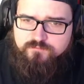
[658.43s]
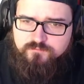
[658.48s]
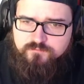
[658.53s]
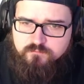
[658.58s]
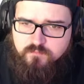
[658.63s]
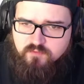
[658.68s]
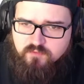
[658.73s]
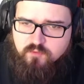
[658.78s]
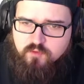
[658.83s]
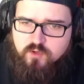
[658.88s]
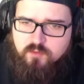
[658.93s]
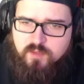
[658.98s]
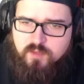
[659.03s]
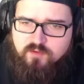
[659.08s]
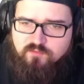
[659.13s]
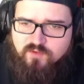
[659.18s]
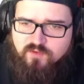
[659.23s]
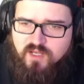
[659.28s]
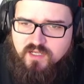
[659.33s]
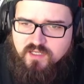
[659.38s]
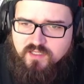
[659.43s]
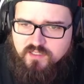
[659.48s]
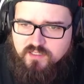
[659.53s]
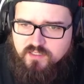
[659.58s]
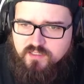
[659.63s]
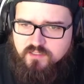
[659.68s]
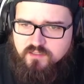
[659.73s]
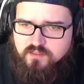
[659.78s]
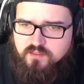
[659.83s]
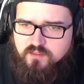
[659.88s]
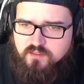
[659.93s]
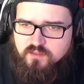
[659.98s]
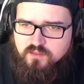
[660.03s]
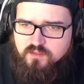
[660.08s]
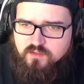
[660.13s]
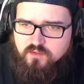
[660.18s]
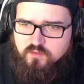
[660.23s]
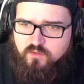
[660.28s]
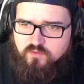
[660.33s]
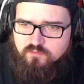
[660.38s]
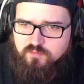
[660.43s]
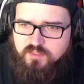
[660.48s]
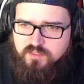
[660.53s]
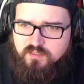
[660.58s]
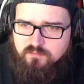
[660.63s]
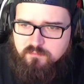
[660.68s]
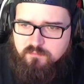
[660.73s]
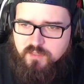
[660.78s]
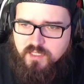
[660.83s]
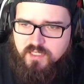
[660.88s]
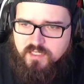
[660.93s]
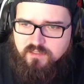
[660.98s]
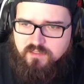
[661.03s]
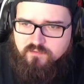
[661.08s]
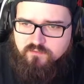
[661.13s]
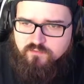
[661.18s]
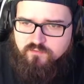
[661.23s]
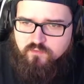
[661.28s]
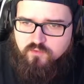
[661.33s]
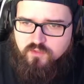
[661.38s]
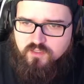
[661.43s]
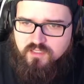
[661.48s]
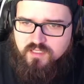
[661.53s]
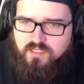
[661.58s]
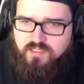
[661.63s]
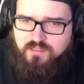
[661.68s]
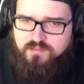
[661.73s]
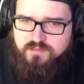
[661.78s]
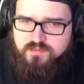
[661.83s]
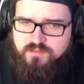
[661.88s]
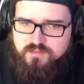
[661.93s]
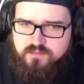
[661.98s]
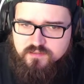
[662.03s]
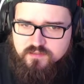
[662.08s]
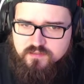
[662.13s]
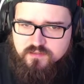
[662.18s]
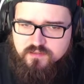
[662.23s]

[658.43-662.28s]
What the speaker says: Vagri, who have been abandoned for less.